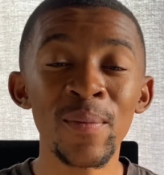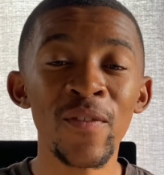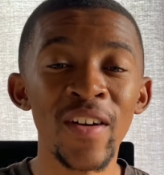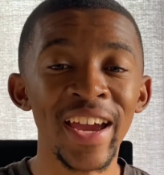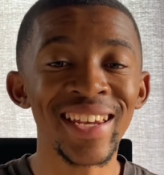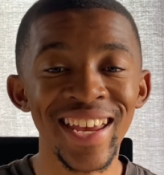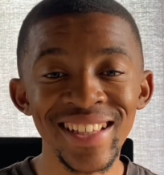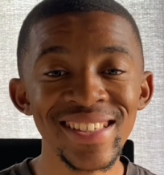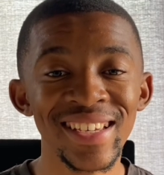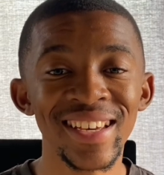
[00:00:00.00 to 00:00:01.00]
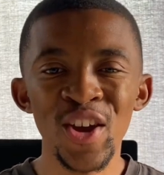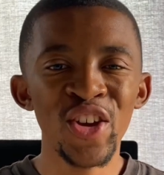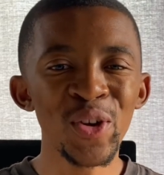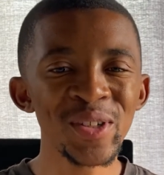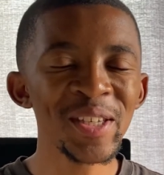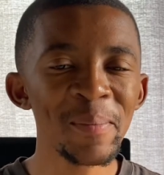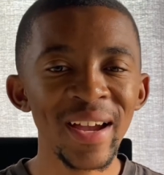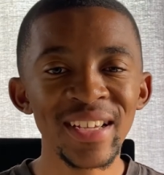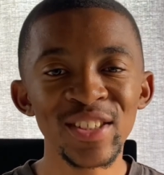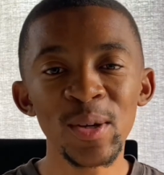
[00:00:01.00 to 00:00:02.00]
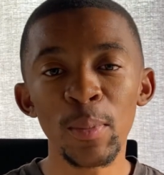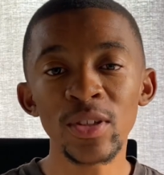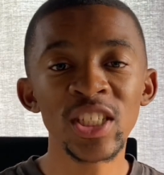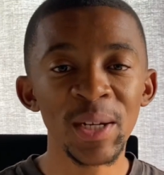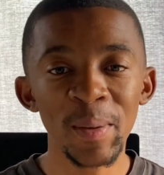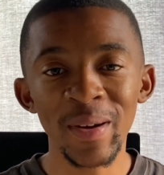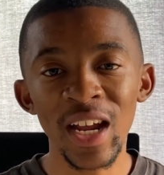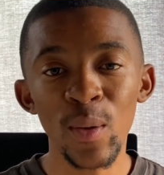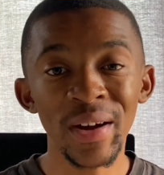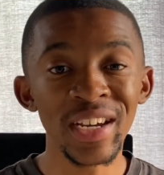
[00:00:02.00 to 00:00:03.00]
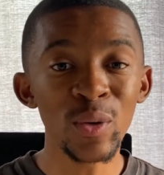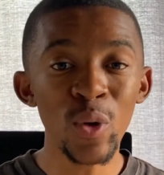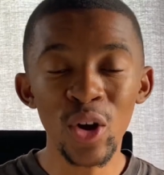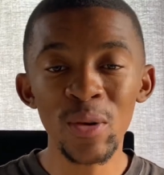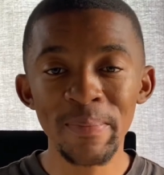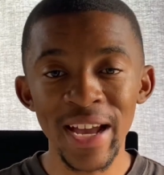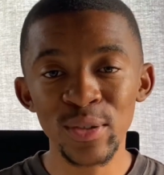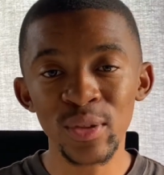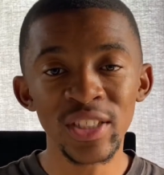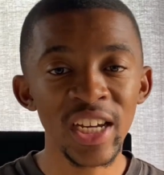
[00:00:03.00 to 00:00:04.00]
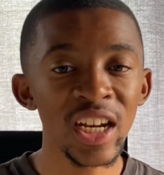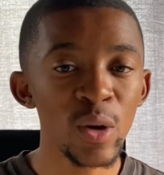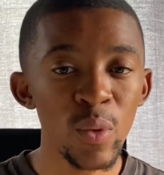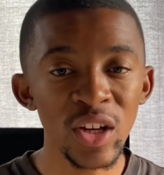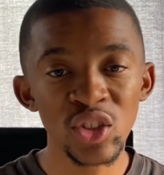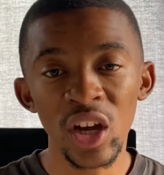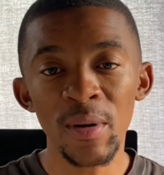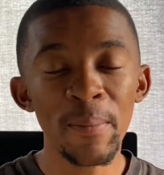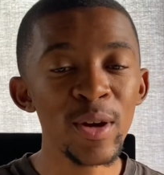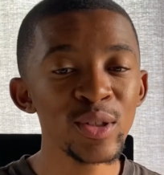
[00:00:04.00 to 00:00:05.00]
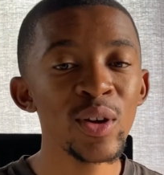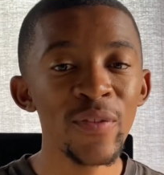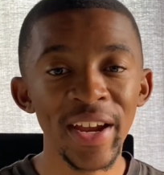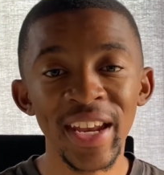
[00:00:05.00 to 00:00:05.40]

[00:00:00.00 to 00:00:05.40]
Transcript: financing. Yo, what's up guys, it's your boy Chaba Malakwan and welcome back to the channel where I talk about personal finance,